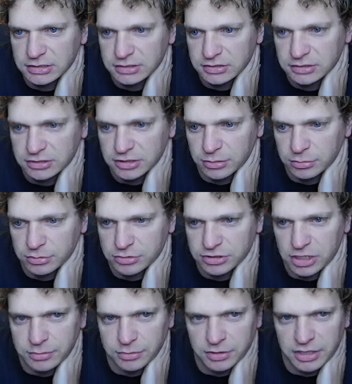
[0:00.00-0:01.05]
Double
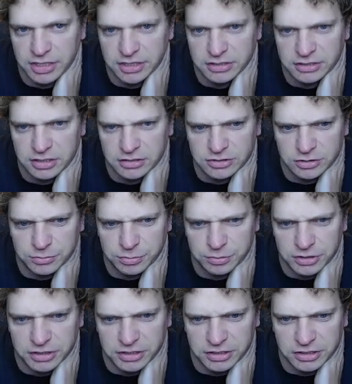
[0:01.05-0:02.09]
Shock Brigade is also
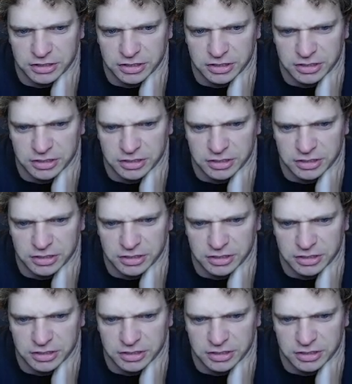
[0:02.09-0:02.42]
pretty good.